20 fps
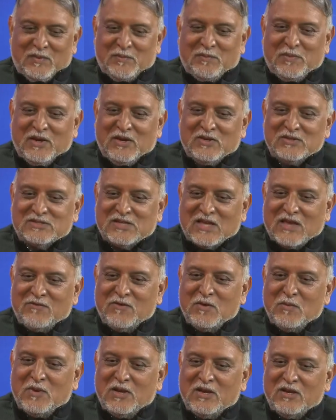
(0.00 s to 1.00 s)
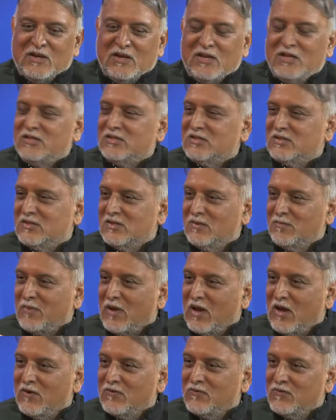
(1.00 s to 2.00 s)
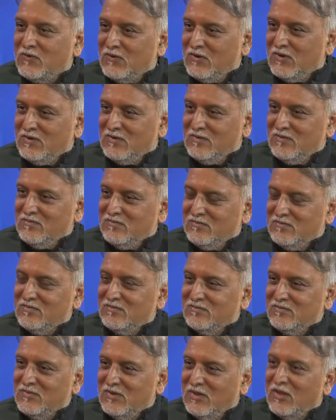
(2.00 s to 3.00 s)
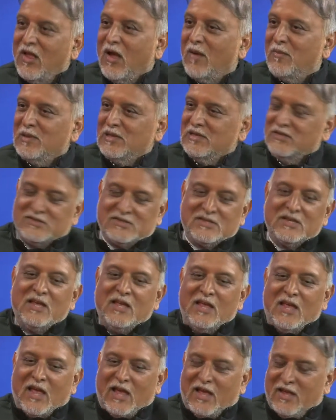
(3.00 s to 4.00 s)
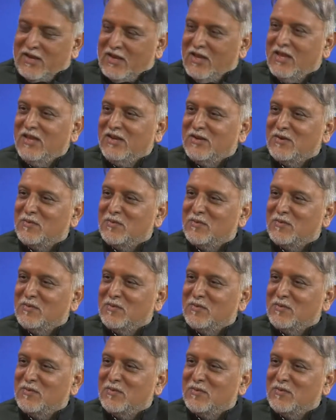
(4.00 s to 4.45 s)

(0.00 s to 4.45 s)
because everybody needs the powerful lobbies, and he